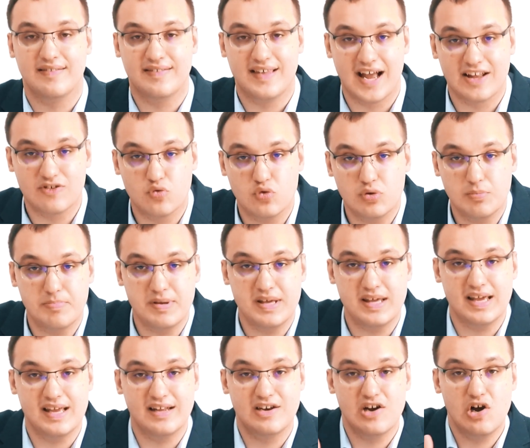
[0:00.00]
that will be
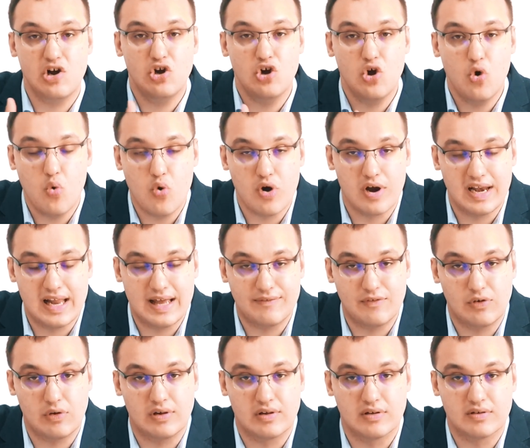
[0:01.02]
in a lower
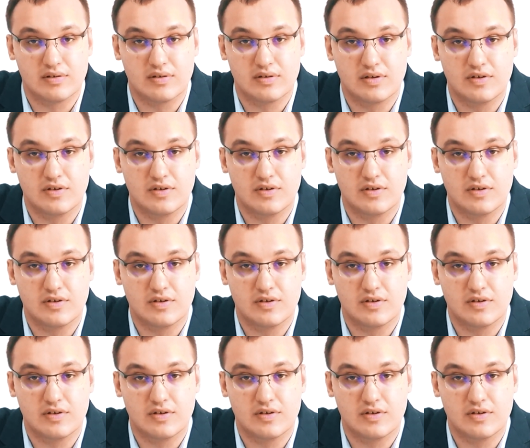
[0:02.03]
level.